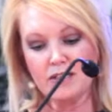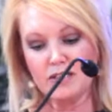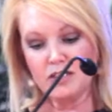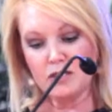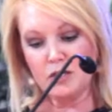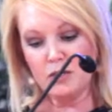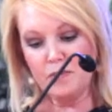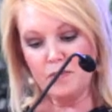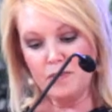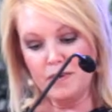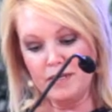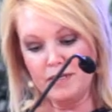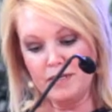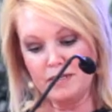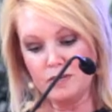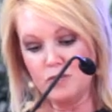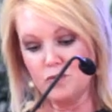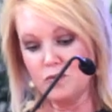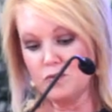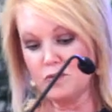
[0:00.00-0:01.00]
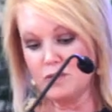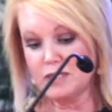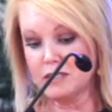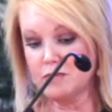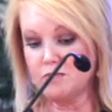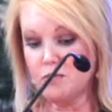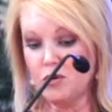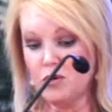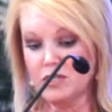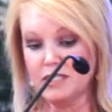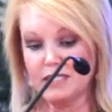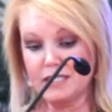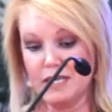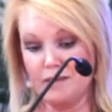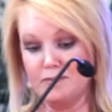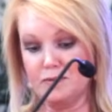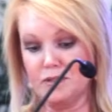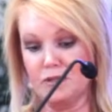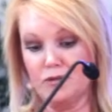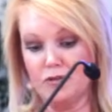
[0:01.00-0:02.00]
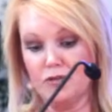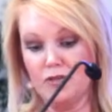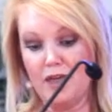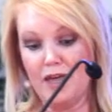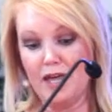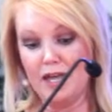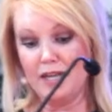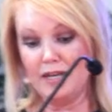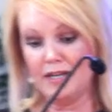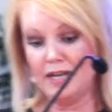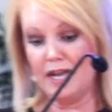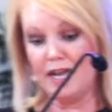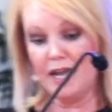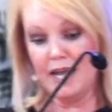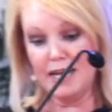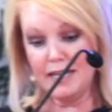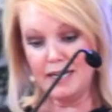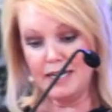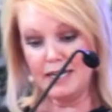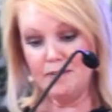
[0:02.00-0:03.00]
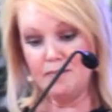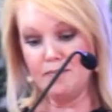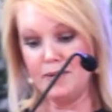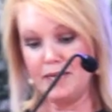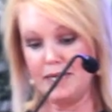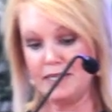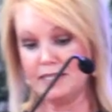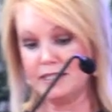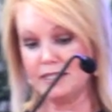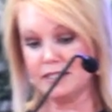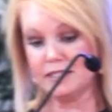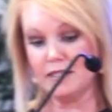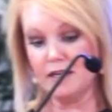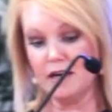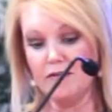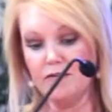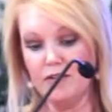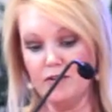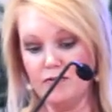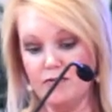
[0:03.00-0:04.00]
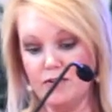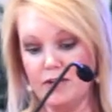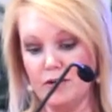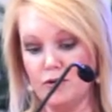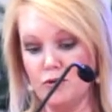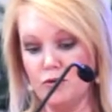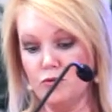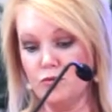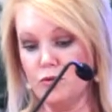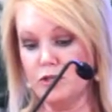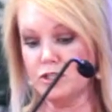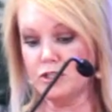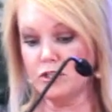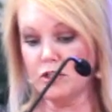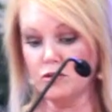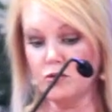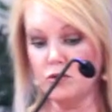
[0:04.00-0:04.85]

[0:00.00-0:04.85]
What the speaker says: the serpent was more subtle than any beast of the field which the